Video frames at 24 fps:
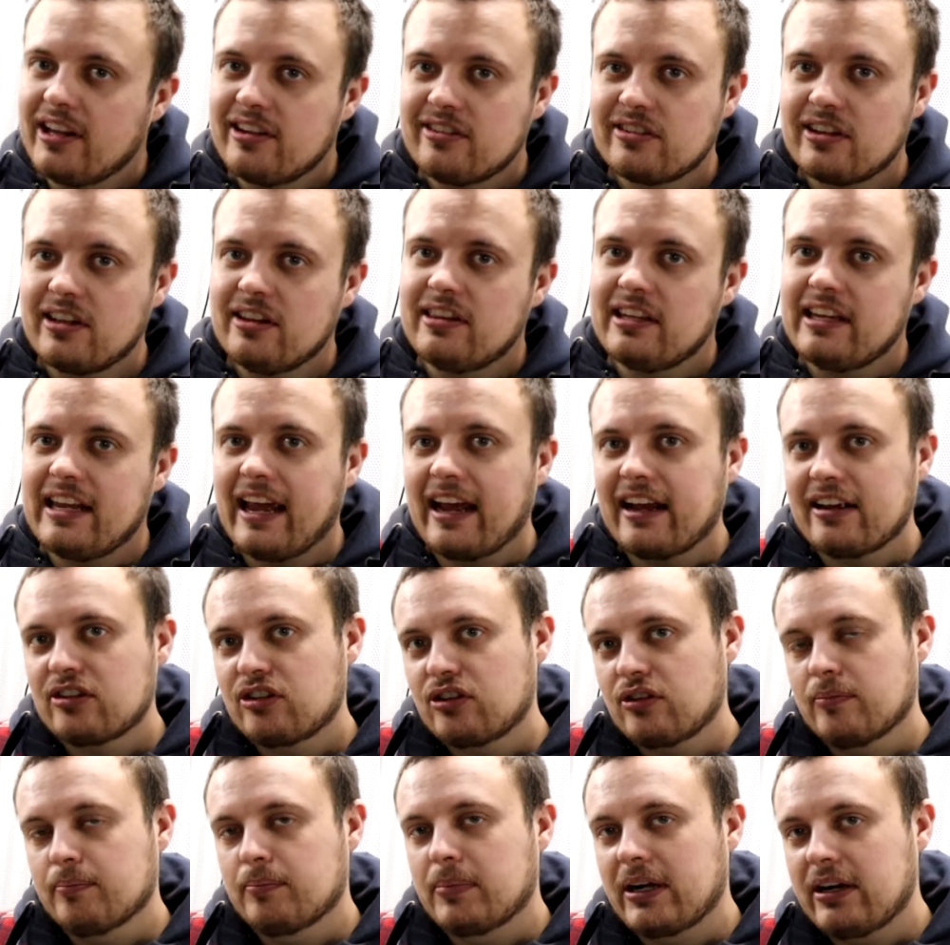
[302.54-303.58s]
let's get the
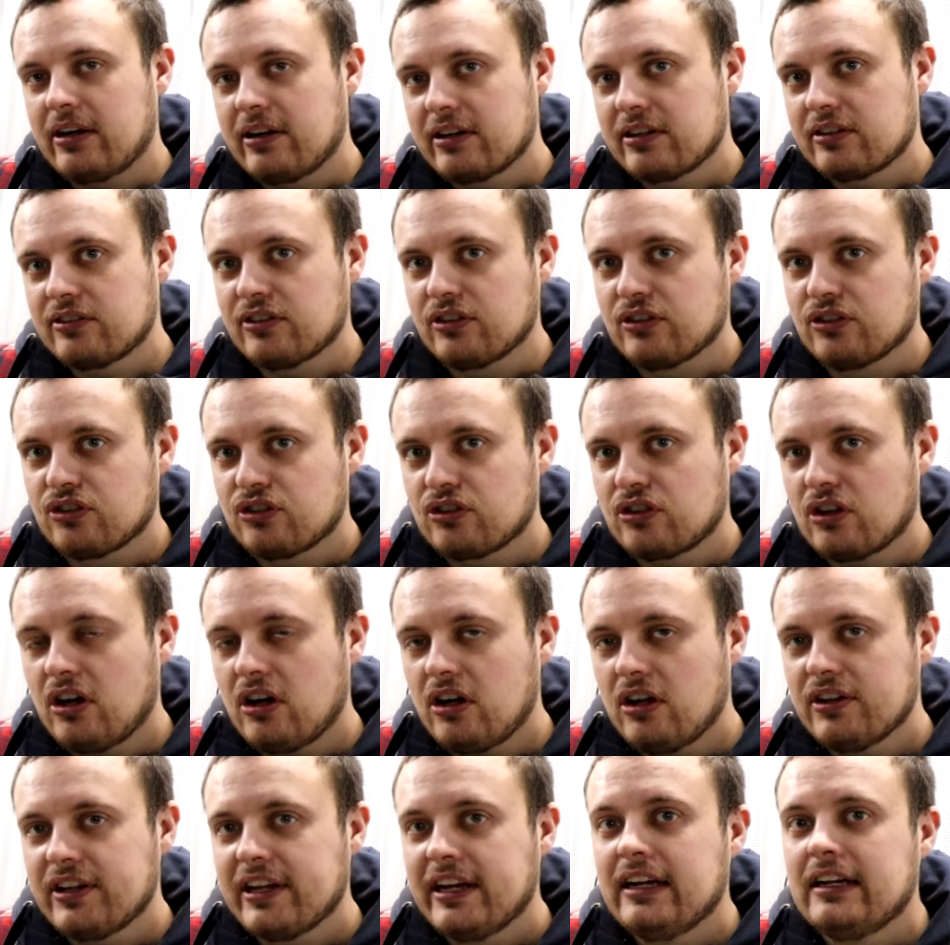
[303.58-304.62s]
X bearings
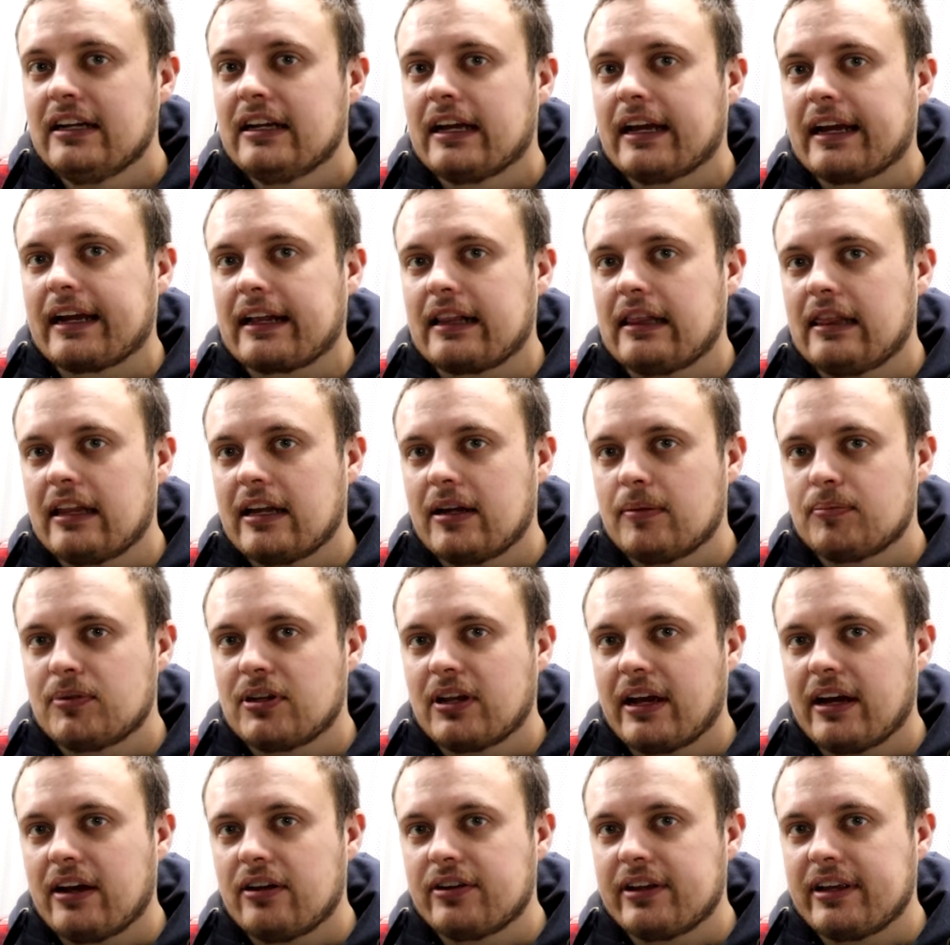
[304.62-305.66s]
installed and clamped
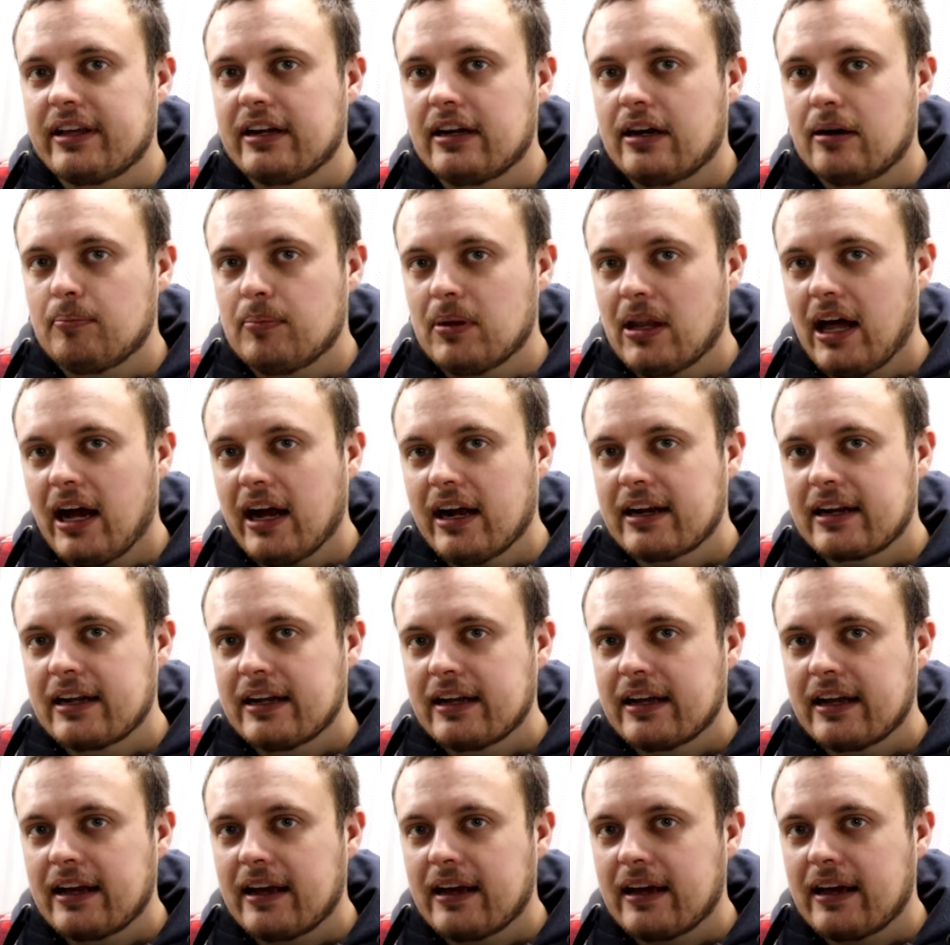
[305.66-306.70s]
down in our block
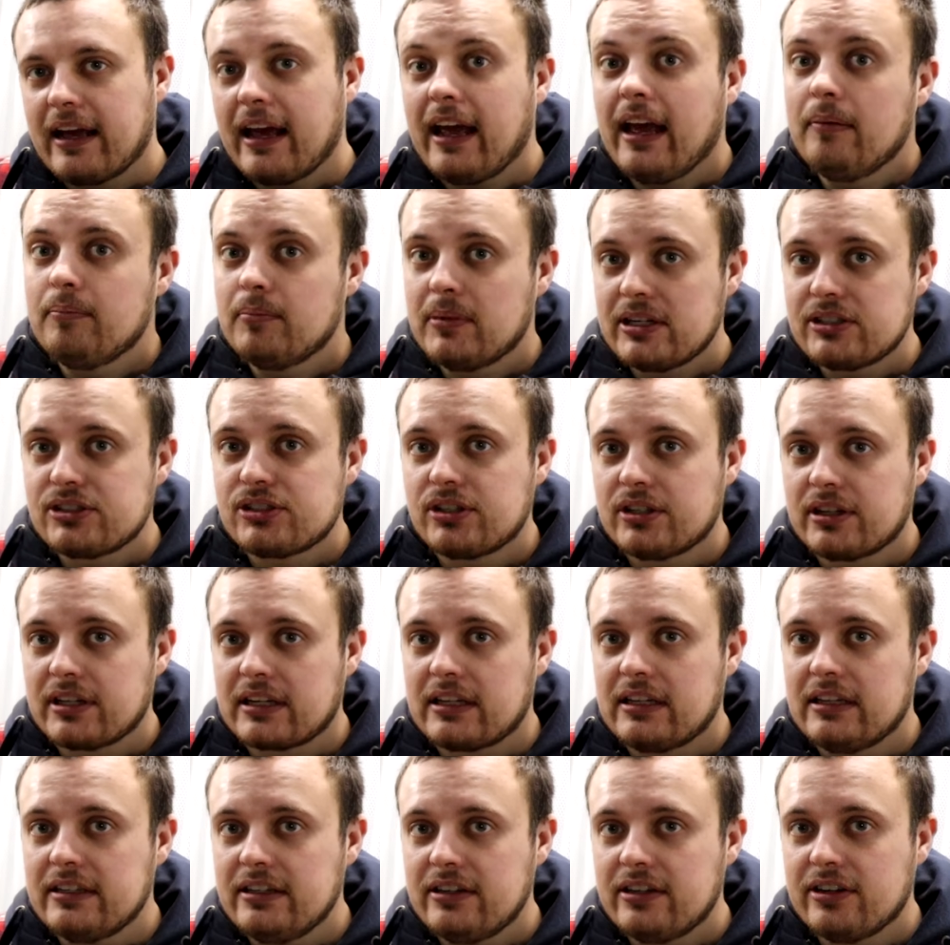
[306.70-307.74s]
and measure the
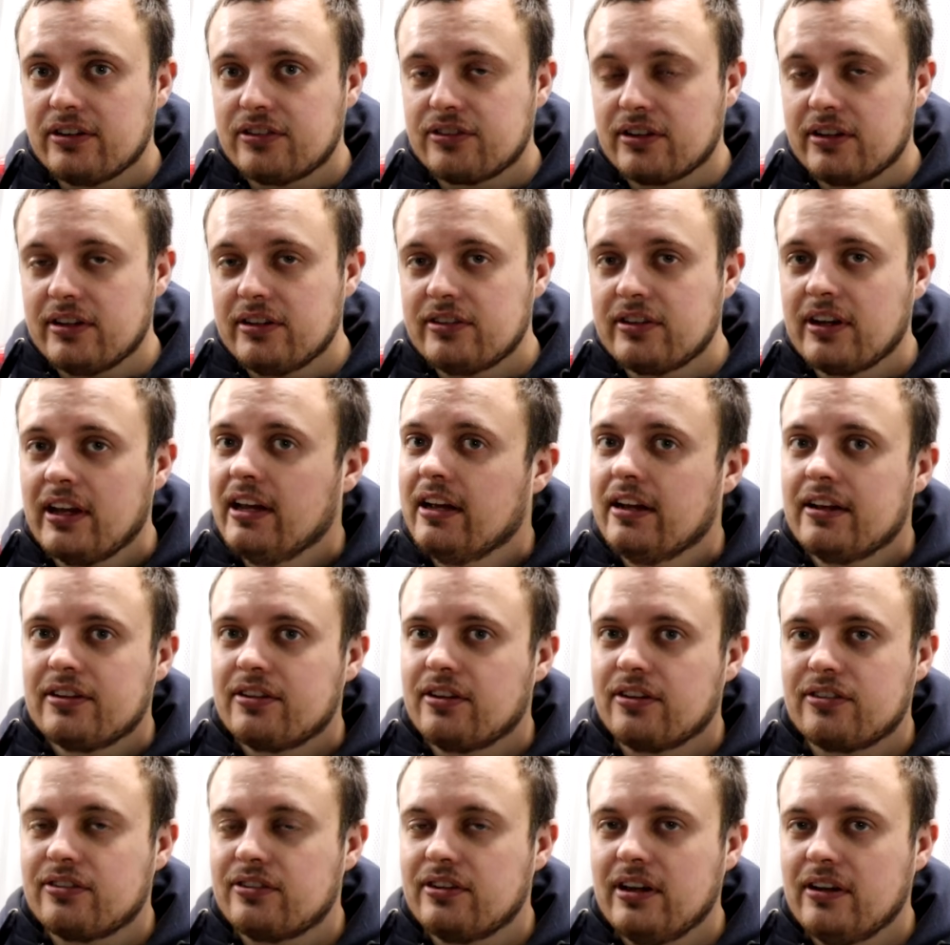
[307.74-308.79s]
clearances
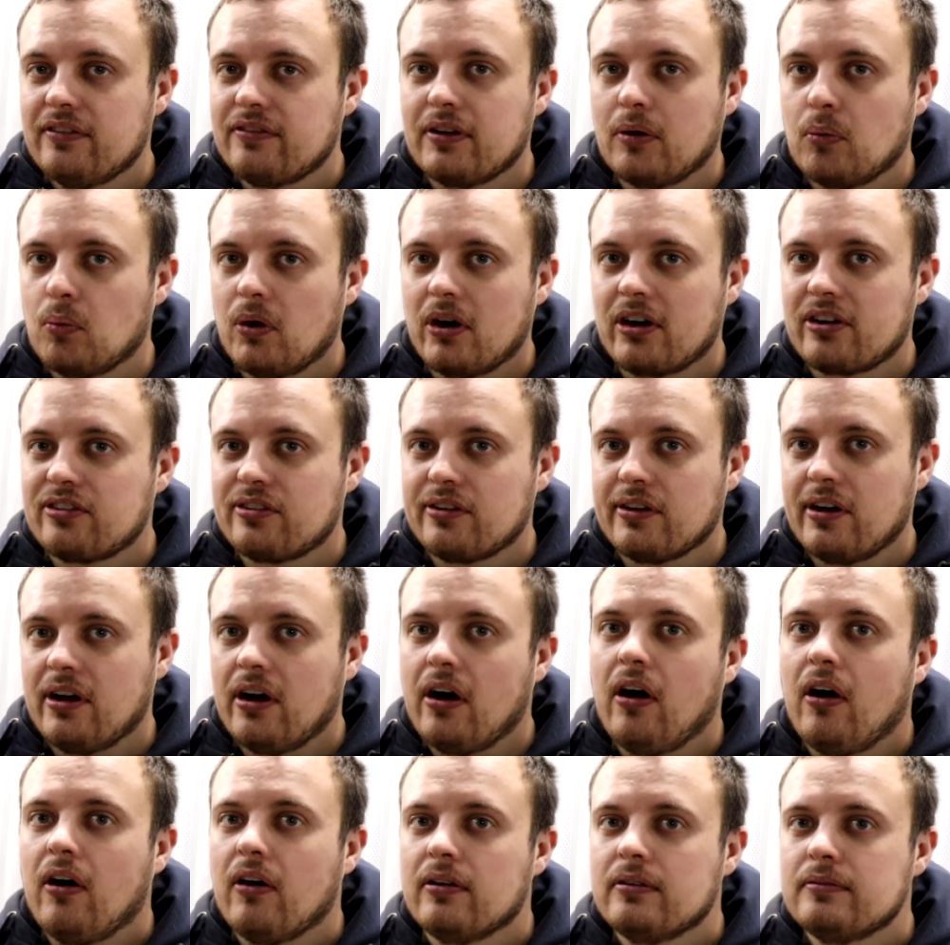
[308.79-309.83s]
to see if it works at
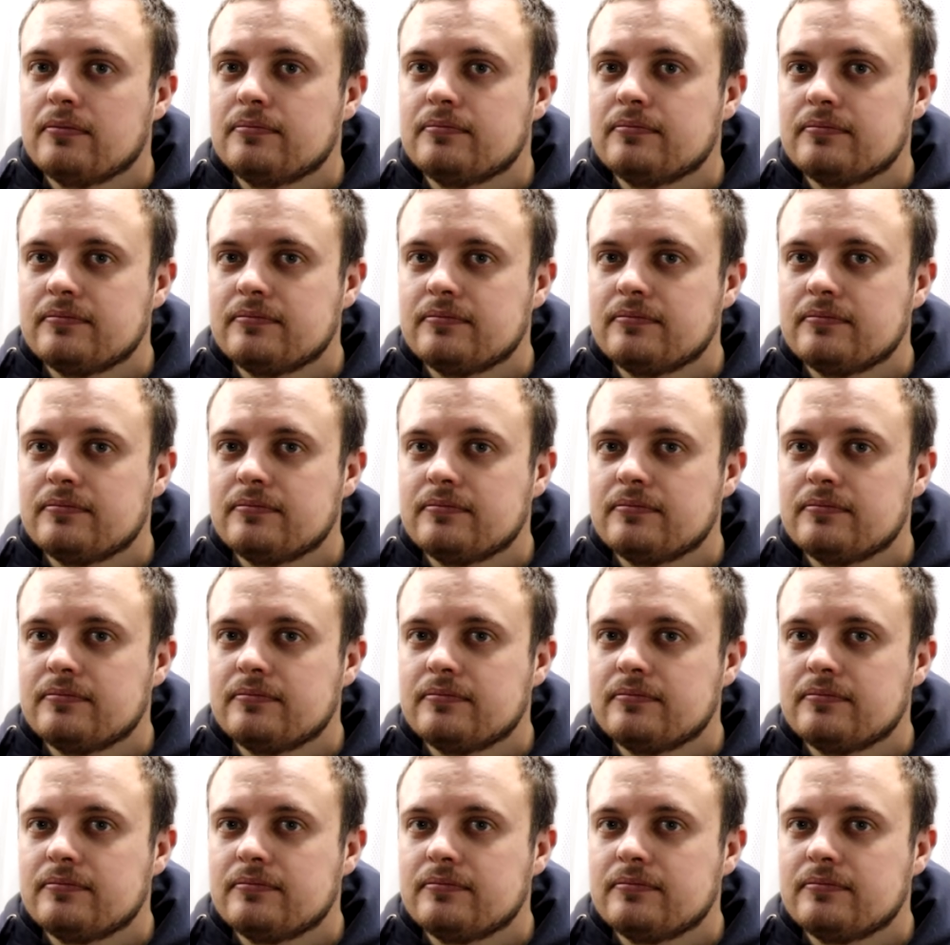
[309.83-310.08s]
all.